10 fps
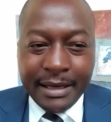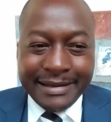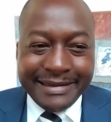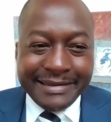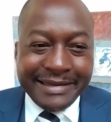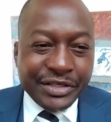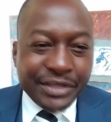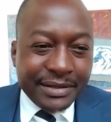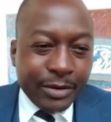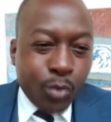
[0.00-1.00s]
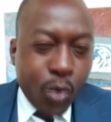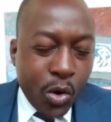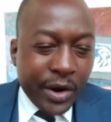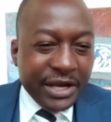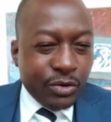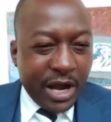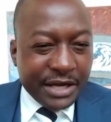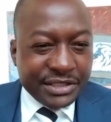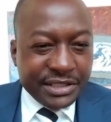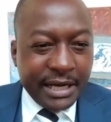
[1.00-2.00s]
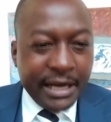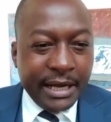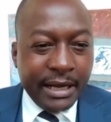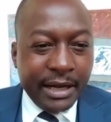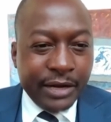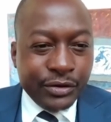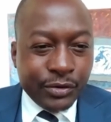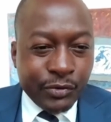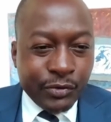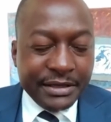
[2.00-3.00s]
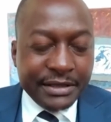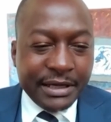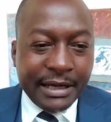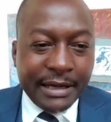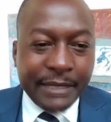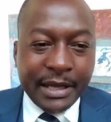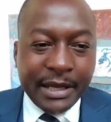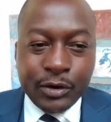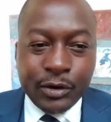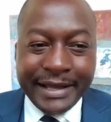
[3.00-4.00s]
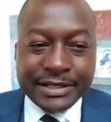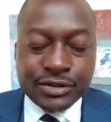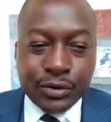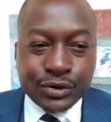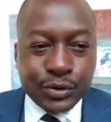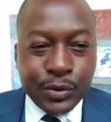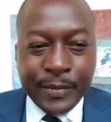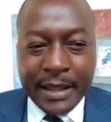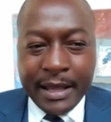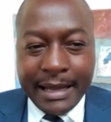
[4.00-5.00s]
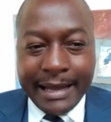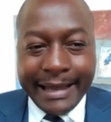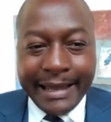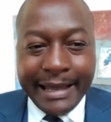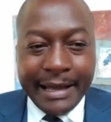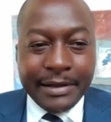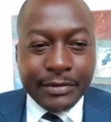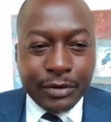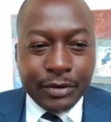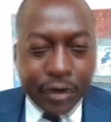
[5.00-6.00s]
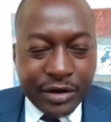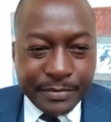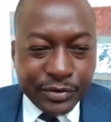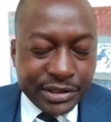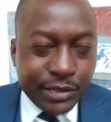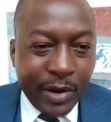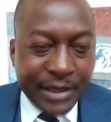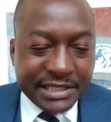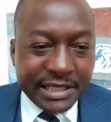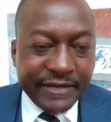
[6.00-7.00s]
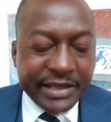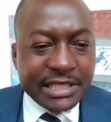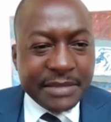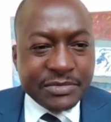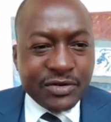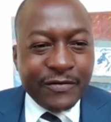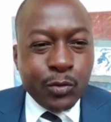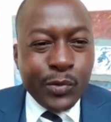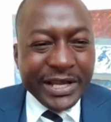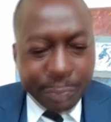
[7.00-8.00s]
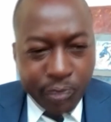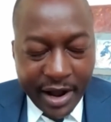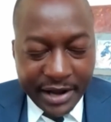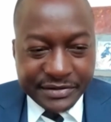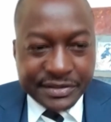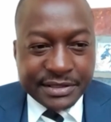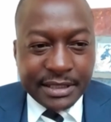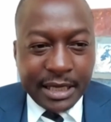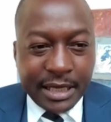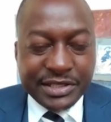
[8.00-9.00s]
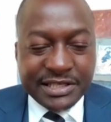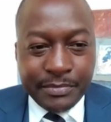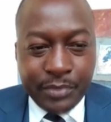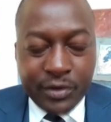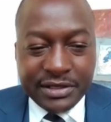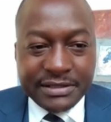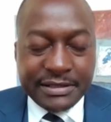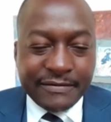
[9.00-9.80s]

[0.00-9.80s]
The war in Russia, Ukraine, is also contributed quite significantly in terms of wheat prices, which is important.